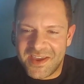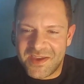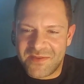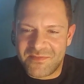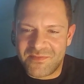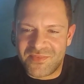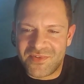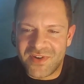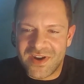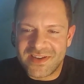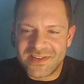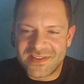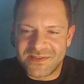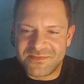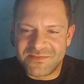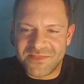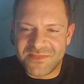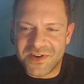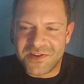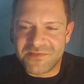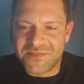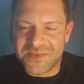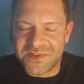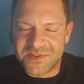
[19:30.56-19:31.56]
Embrace the
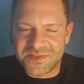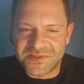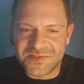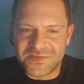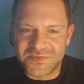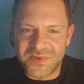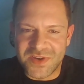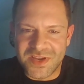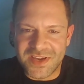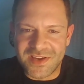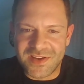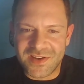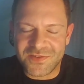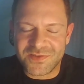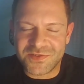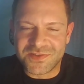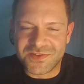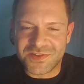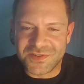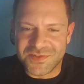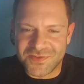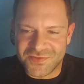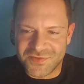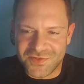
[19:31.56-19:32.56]
moments where you lose
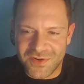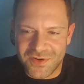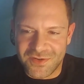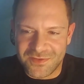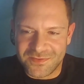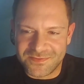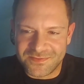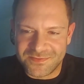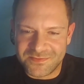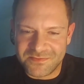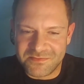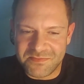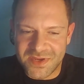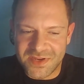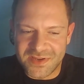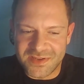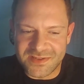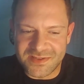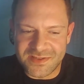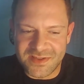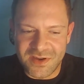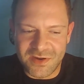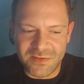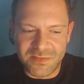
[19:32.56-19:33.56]
control,
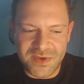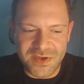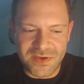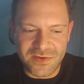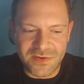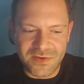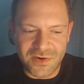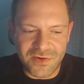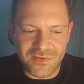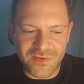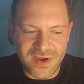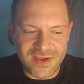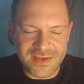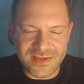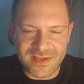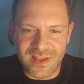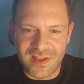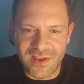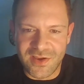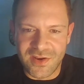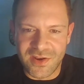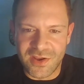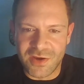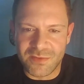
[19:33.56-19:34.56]
because they'll be your greatest learning